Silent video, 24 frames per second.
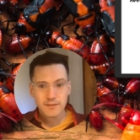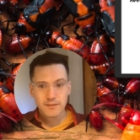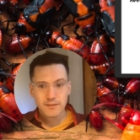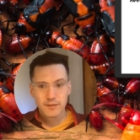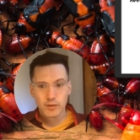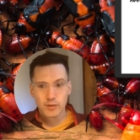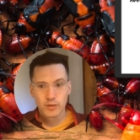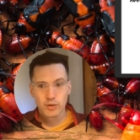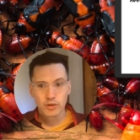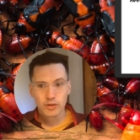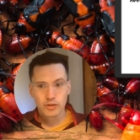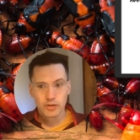
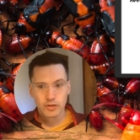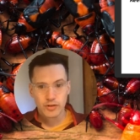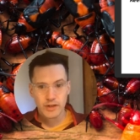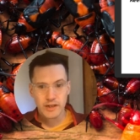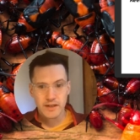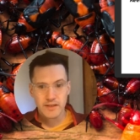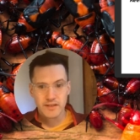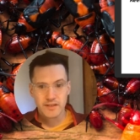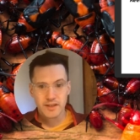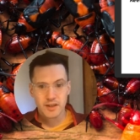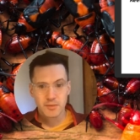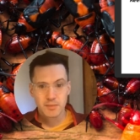floral
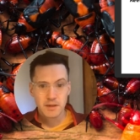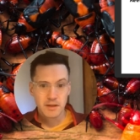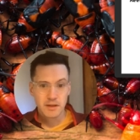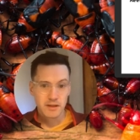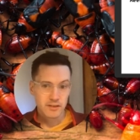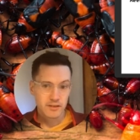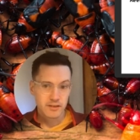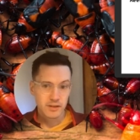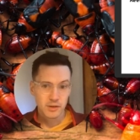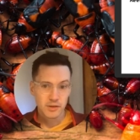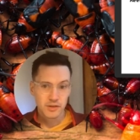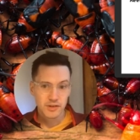traits could be
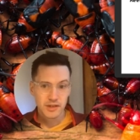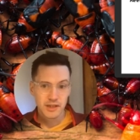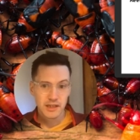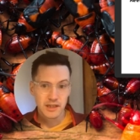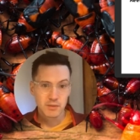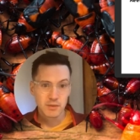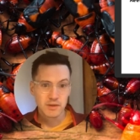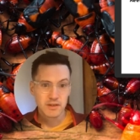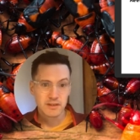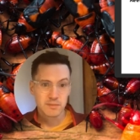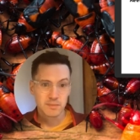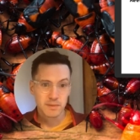associated
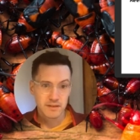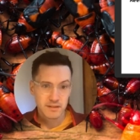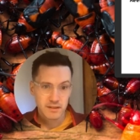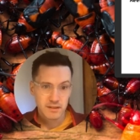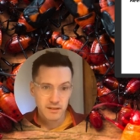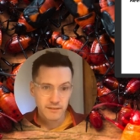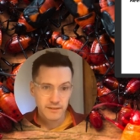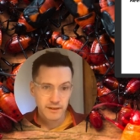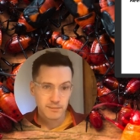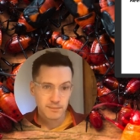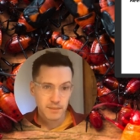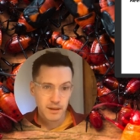with
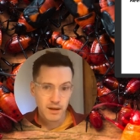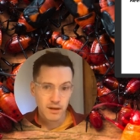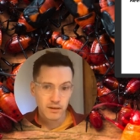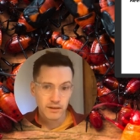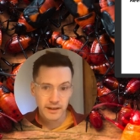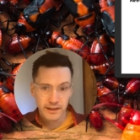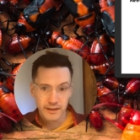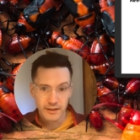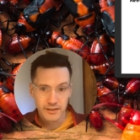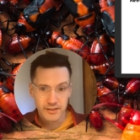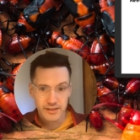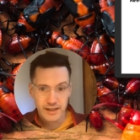specific
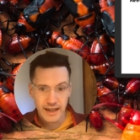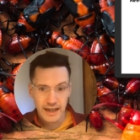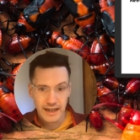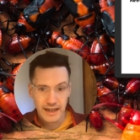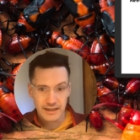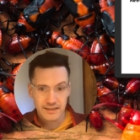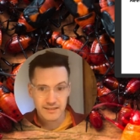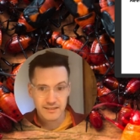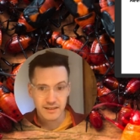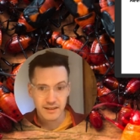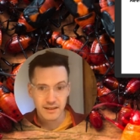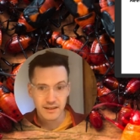pollinator
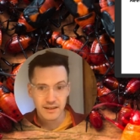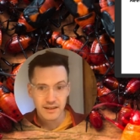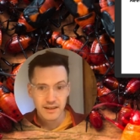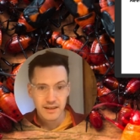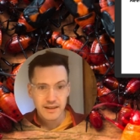taxa.